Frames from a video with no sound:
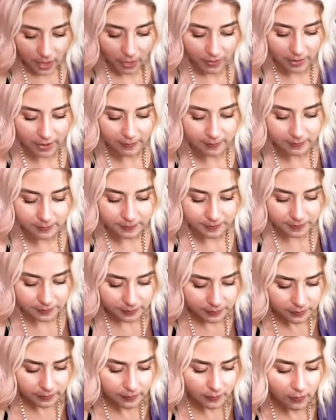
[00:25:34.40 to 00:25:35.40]
All right,
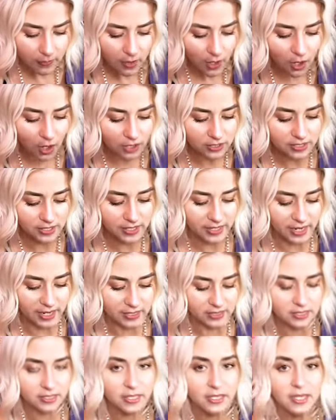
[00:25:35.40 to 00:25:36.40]
on to the
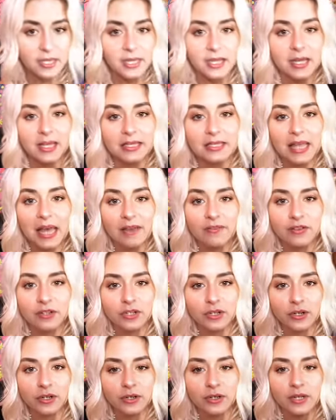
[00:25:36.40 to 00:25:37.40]
next.
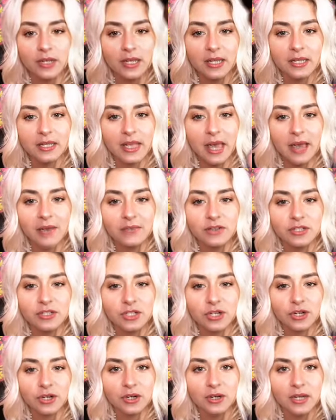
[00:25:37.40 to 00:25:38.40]
Lavender.
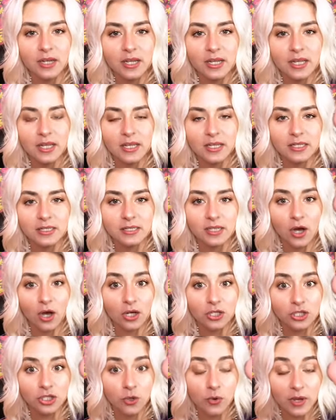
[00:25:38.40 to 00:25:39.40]
Lavender is
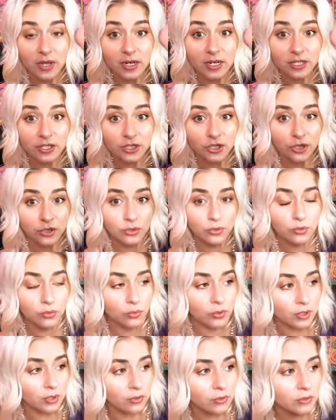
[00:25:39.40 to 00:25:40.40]
also an
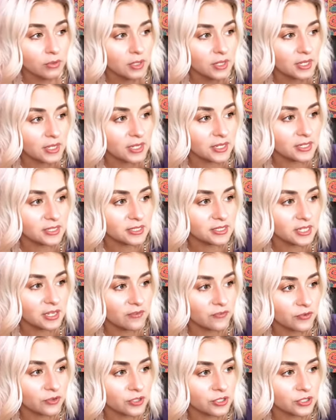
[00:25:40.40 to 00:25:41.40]
internal oil. It is
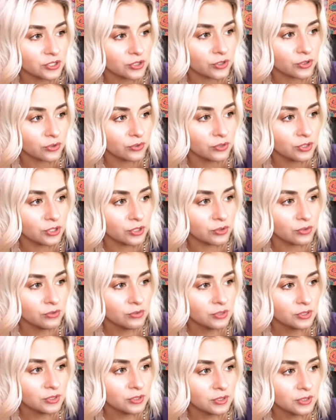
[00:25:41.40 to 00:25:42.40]
safe for internal
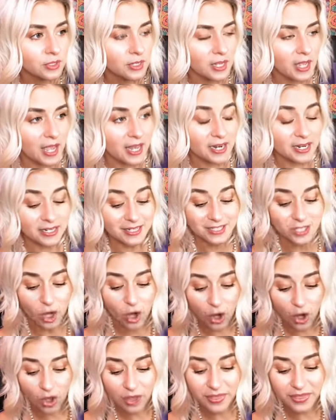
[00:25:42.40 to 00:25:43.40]
use and it is
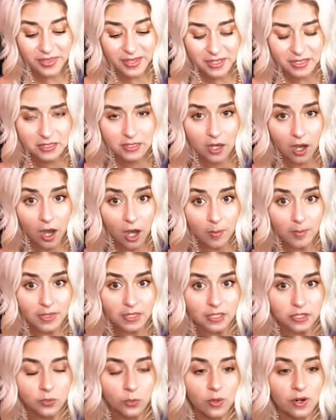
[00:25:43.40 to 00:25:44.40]
all things
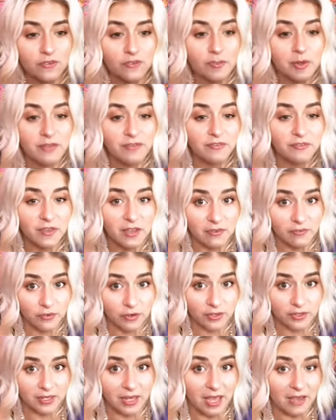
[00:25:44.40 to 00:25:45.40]
calming. It's one of my
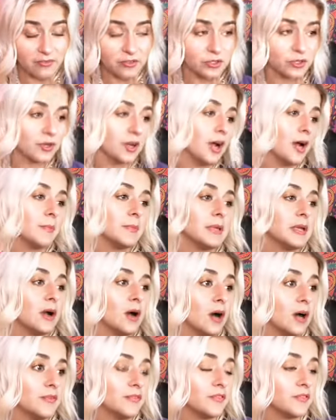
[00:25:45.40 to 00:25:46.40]
favorite. Lavender got me
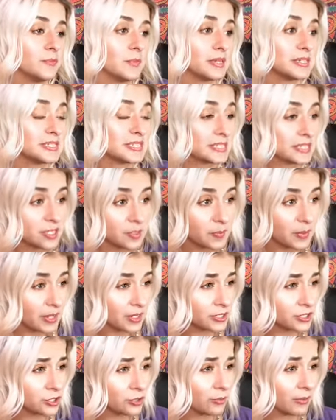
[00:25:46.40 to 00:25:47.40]
off of my sleep
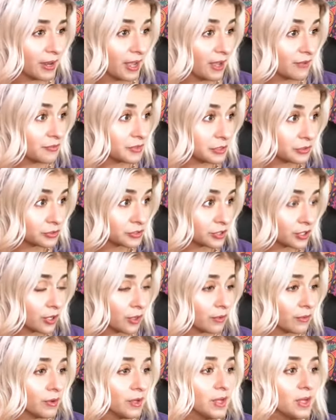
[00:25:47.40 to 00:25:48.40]
aid two and a half years
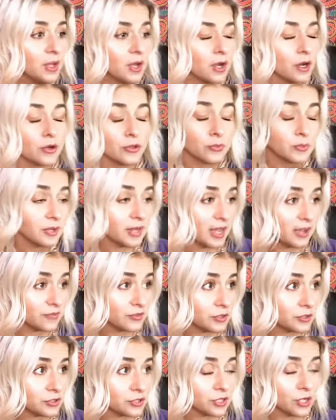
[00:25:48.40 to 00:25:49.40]
ago or three and a
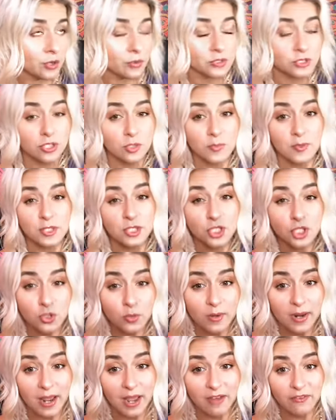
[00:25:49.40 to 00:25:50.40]
half years ago. It took me
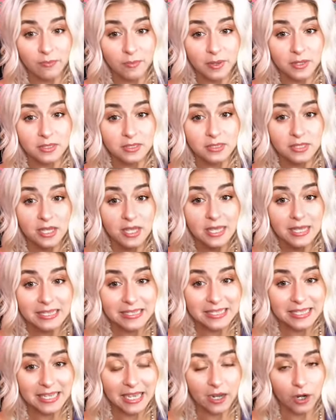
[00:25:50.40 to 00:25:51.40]
two and a half months
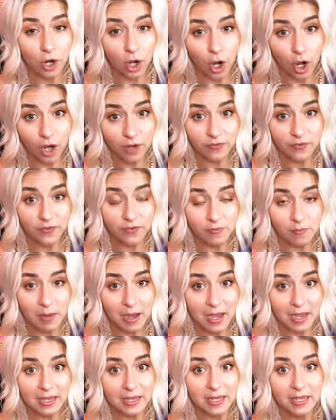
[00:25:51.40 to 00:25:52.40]
to get off of
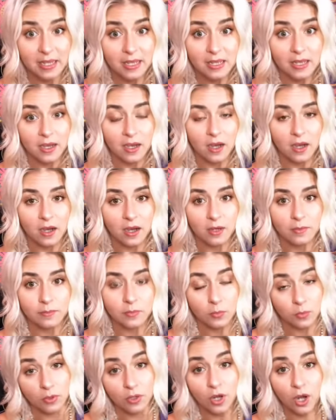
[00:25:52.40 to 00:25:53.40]
my,
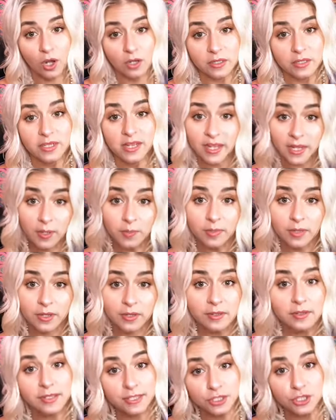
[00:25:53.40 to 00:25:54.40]
um, we'll call it
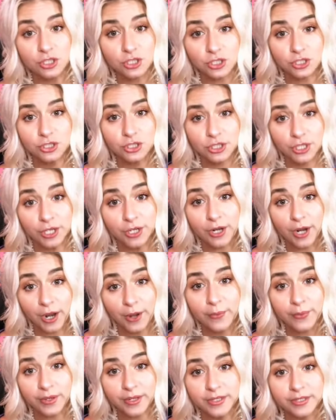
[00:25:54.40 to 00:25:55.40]
Ambien. Let's just say it
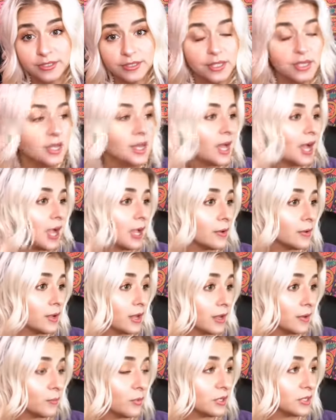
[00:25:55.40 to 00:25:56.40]
how it is.
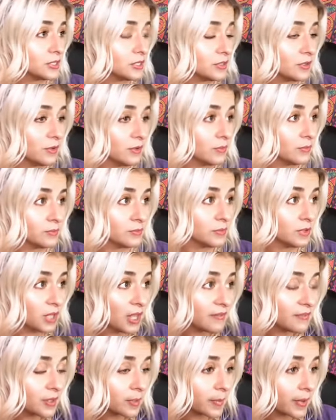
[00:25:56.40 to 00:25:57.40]
I was
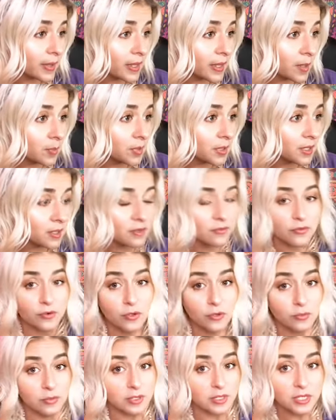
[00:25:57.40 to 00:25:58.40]
loving my Ambien
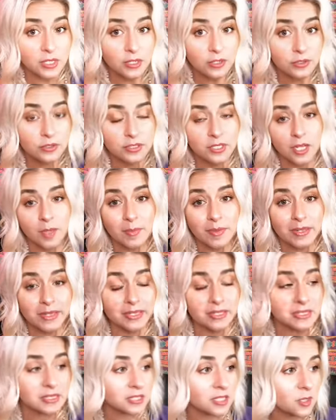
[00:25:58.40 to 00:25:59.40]
for three years. I am a
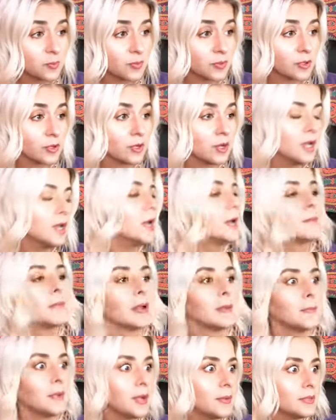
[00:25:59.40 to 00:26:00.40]
light sleeper.
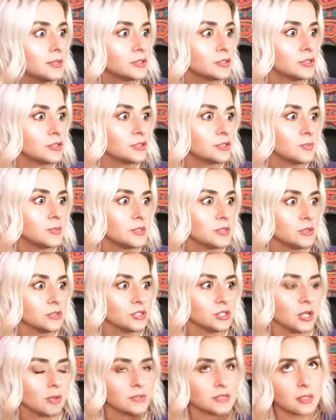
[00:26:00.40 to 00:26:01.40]
My mom introduced me to
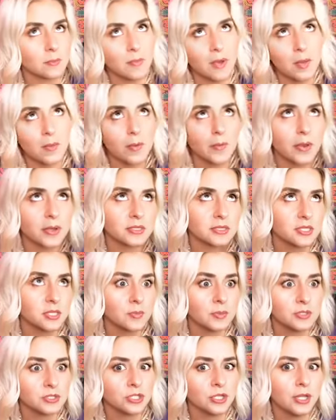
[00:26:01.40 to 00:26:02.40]
it. I was like, Mom, I'm not
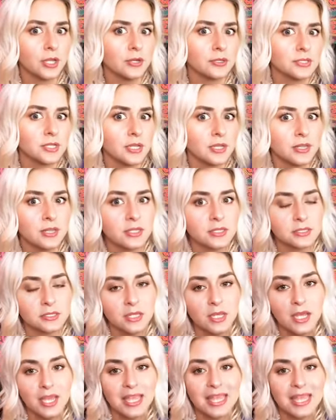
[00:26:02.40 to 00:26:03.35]
sleeping. She's like, Here, take this.